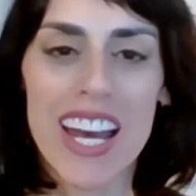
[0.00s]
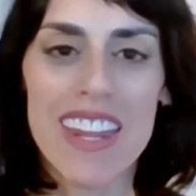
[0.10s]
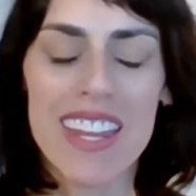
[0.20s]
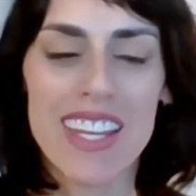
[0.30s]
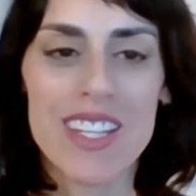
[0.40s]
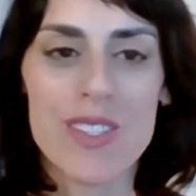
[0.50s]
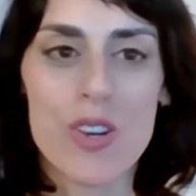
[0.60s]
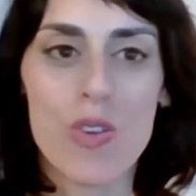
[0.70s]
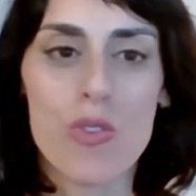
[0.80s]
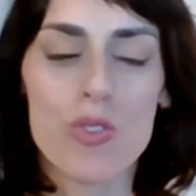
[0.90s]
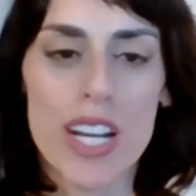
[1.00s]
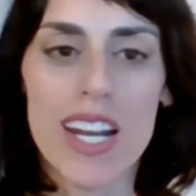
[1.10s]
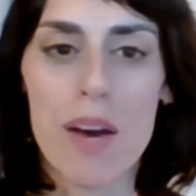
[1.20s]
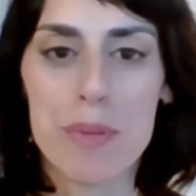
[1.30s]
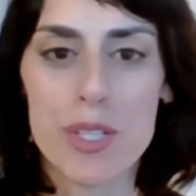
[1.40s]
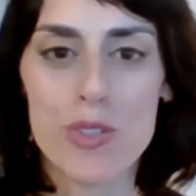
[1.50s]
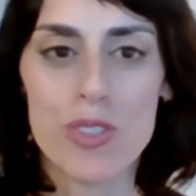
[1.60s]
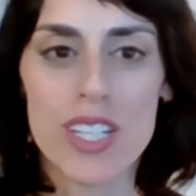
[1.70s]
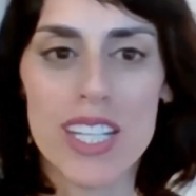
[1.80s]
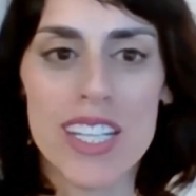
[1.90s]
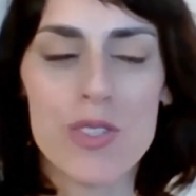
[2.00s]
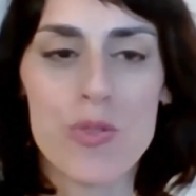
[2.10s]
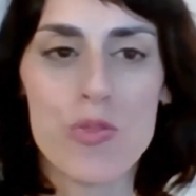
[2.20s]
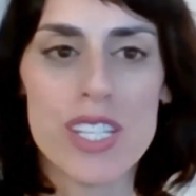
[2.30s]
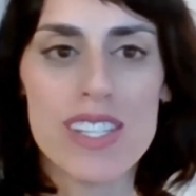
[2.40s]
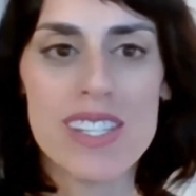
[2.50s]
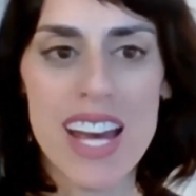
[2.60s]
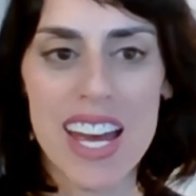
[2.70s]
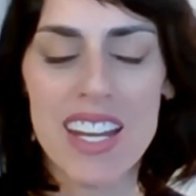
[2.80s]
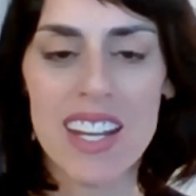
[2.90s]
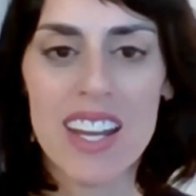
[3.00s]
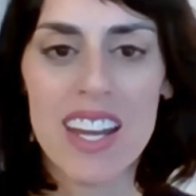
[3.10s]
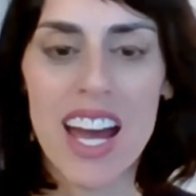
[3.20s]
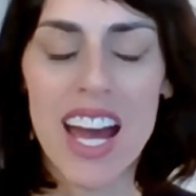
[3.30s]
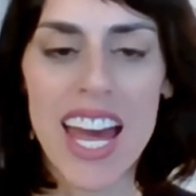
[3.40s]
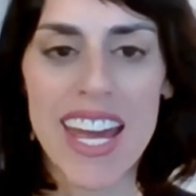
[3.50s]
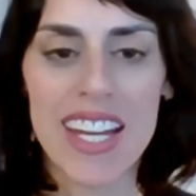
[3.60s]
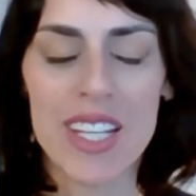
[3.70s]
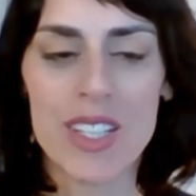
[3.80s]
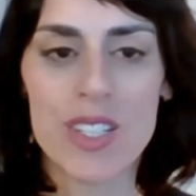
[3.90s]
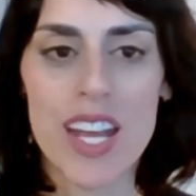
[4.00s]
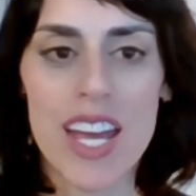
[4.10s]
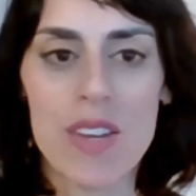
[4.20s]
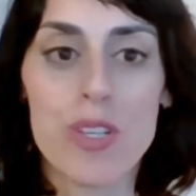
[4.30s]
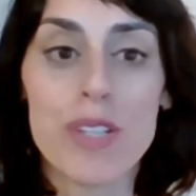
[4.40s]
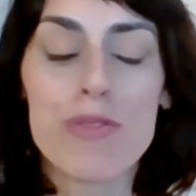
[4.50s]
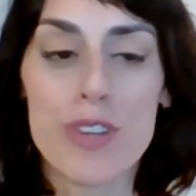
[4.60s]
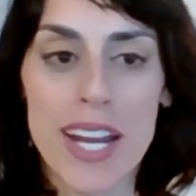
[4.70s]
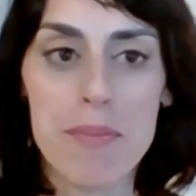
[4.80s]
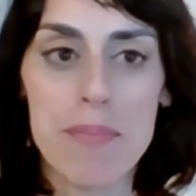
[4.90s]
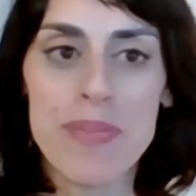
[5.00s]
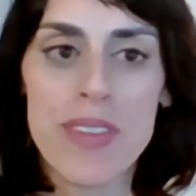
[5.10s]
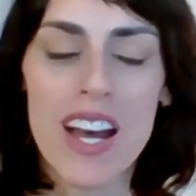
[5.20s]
I think it's a great opportunity to reset and reframe.